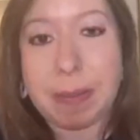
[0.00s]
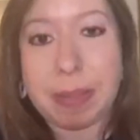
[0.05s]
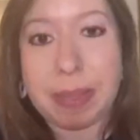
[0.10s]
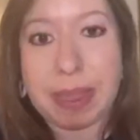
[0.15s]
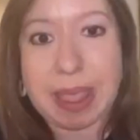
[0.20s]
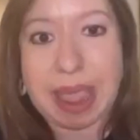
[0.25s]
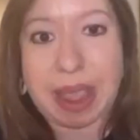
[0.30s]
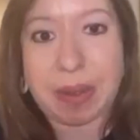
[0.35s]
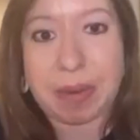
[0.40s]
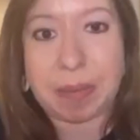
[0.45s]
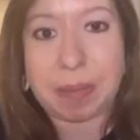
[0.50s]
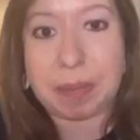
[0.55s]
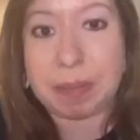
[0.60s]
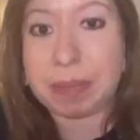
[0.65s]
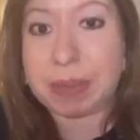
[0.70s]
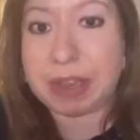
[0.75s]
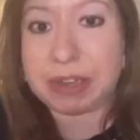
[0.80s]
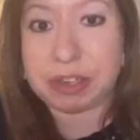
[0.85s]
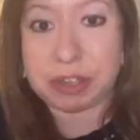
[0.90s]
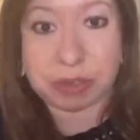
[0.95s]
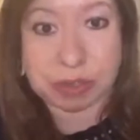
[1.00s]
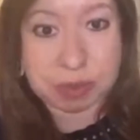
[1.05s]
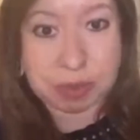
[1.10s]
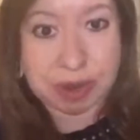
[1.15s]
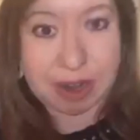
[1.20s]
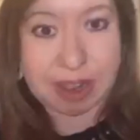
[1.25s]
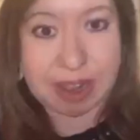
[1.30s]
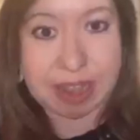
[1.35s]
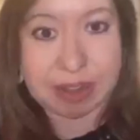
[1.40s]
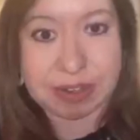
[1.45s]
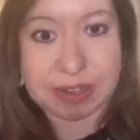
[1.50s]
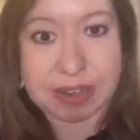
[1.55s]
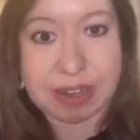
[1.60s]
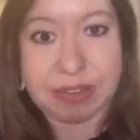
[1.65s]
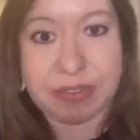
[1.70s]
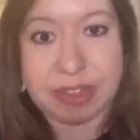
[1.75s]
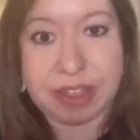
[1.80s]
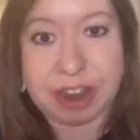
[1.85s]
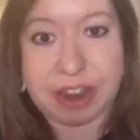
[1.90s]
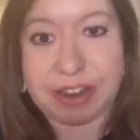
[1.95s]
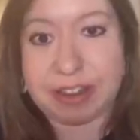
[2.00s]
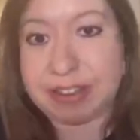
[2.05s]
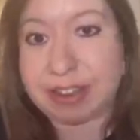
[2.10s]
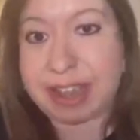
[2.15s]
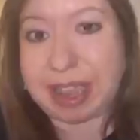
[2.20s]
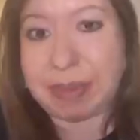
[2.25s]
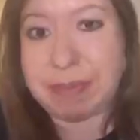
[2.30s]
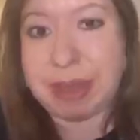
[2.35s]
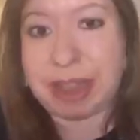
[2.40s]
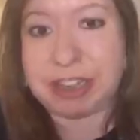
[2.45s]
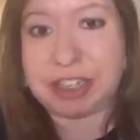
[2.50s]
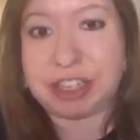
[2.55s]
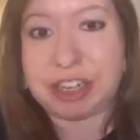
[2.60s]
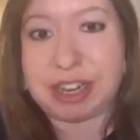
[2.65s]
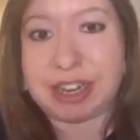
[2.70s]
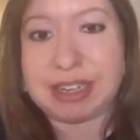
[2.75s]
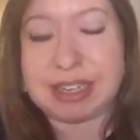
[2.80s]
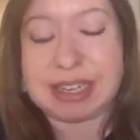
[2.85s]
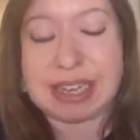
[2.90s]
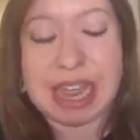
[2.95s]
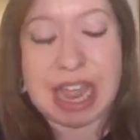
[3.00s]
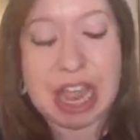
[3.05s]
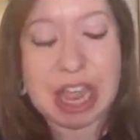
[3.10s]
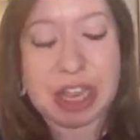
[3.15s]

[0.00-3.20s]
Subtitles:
Now, Jews were not allowed to live there, like mentioned.